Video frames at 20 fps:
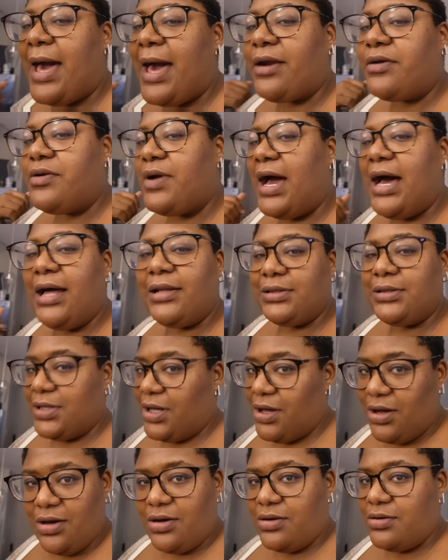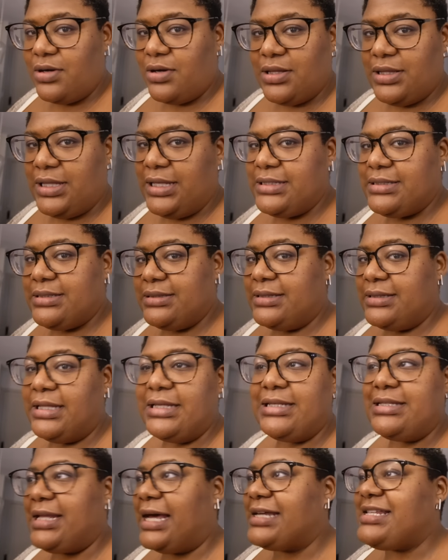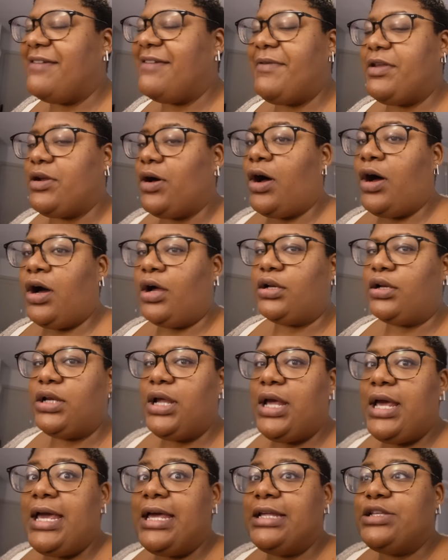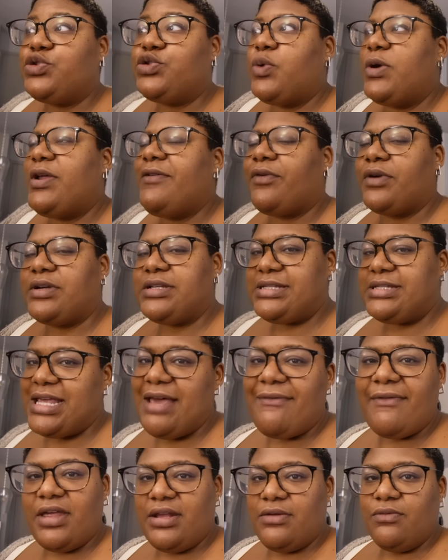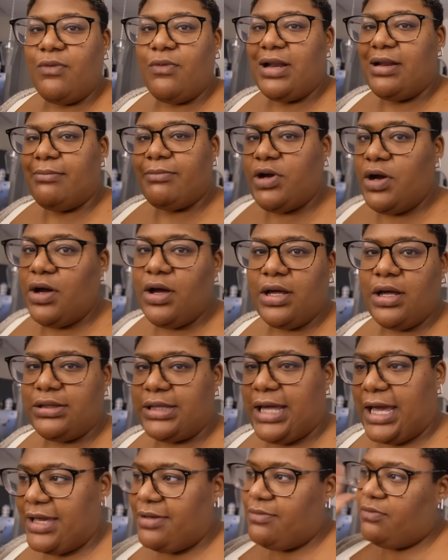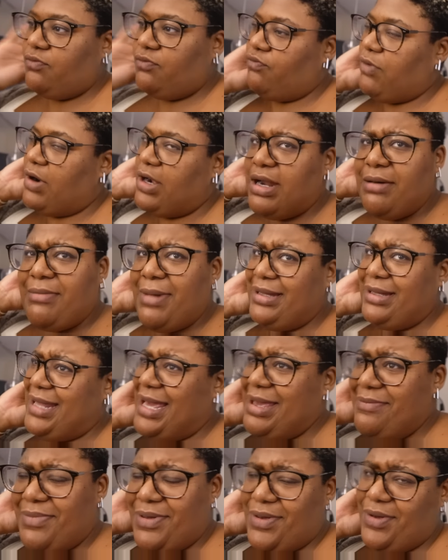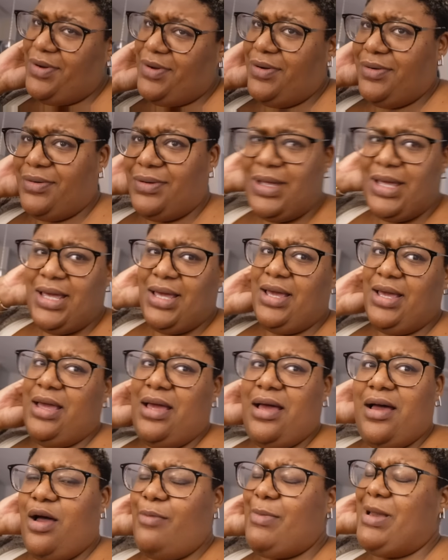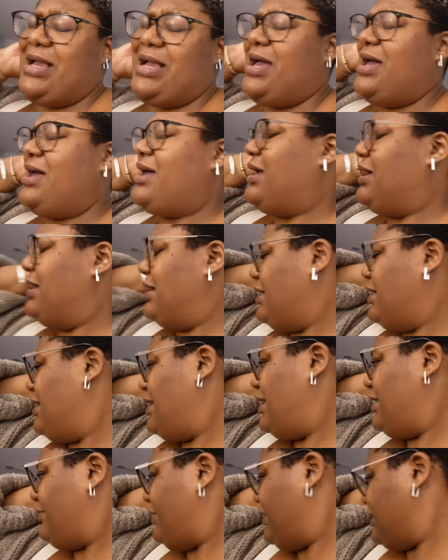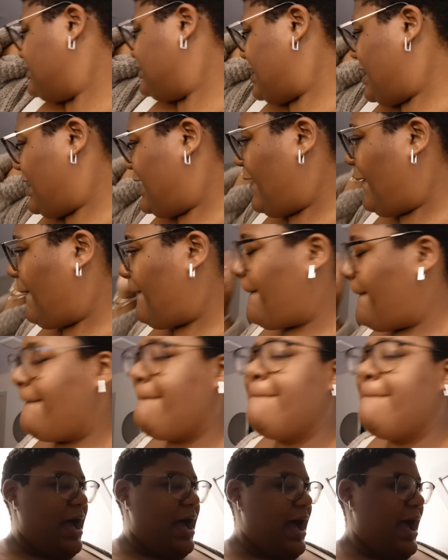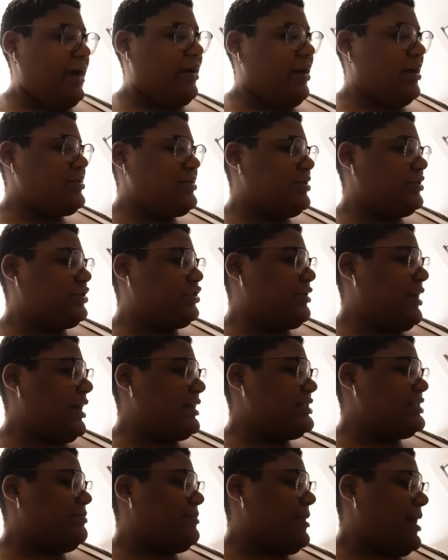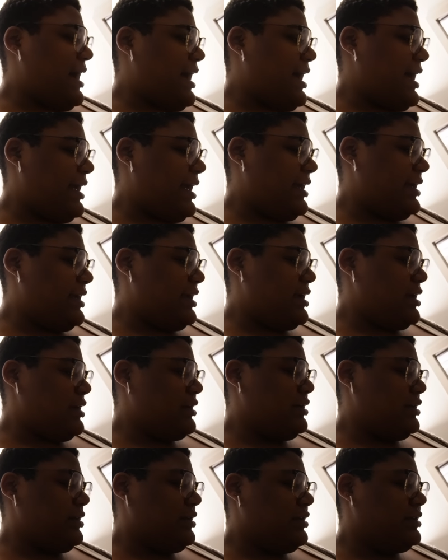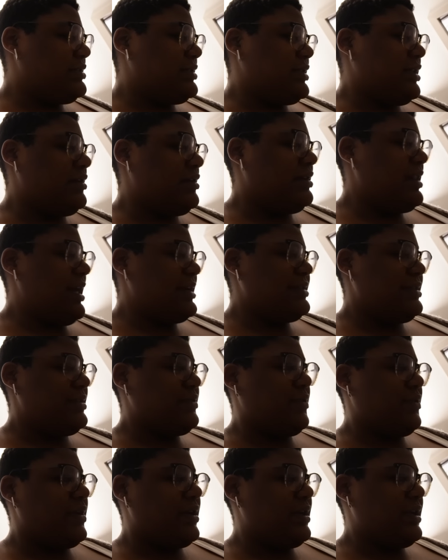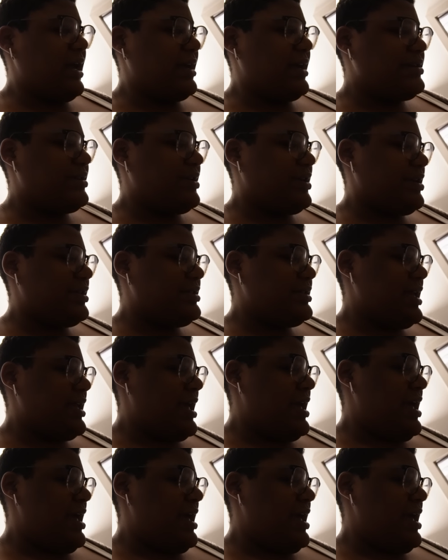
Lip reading: I don't know how long these lights have been on 24/7 while I'm gone, like running on my light bill. Oh my God. Anyway, shout. I also tried to buy sunglasses organizers.